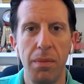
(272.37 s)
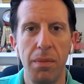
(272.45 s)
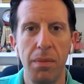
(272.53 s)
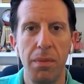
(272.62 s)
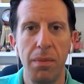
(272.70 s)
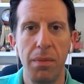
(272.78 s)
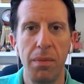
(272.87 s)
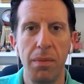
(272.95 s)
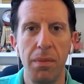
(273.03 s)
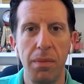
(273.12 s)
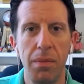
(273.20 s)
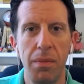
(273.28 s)

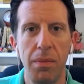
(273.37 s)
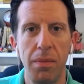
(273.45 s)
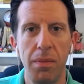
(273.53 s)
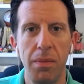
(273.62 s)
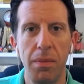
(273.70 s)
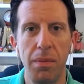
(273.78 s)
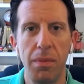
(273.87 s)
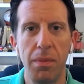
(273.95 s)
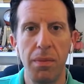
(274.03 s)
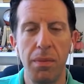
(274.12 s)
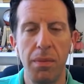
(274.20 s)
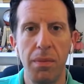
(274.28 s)

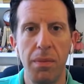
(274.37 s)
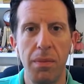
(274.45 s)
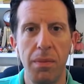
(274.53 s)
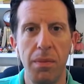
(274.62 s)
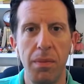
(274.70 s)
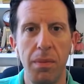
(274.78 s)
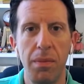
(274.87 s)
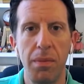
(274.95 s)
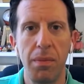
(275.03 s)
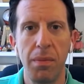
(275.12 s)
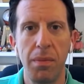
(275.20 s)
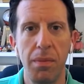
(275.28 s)

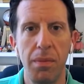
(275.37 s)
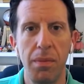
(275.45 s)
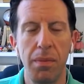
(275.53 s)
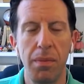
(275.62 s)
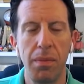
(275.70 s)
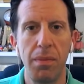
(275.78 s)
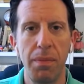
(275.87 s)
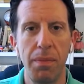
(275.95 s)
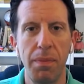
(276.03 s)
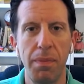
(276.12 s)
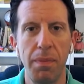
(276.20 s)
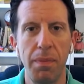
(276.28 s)

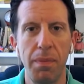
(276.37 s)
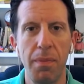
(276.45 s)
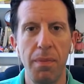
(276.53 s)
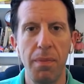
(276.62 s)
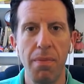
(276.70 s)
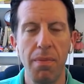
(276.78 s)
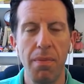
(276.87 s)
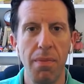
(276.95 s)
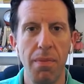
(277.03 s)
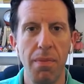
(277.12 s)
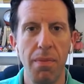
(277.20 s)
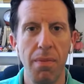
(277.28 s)

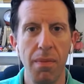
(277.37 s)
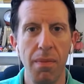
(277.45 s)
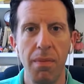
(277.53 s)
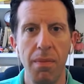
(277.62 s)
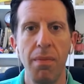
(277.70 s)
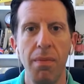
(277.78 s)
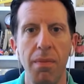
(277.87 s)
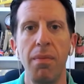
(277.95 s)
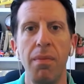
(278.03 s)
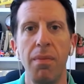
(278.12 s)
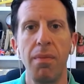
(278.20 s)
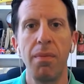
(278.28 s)

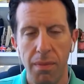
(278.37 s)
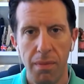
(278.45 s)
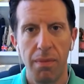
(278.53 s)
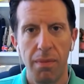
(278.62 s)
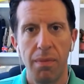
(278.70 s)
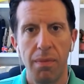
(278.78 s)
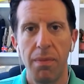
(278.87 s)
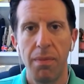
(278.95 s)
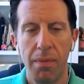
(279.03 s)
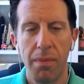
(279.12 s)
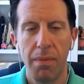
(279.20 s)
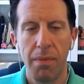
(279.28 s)

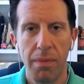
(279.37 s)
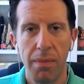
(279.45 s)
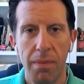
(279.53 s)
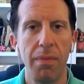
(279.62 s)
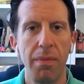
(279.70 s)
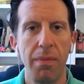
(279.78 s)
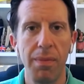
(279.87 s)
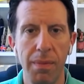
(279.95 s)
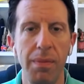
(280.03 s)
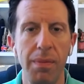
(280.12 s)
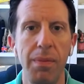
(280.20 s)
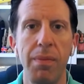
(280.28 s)
(silent)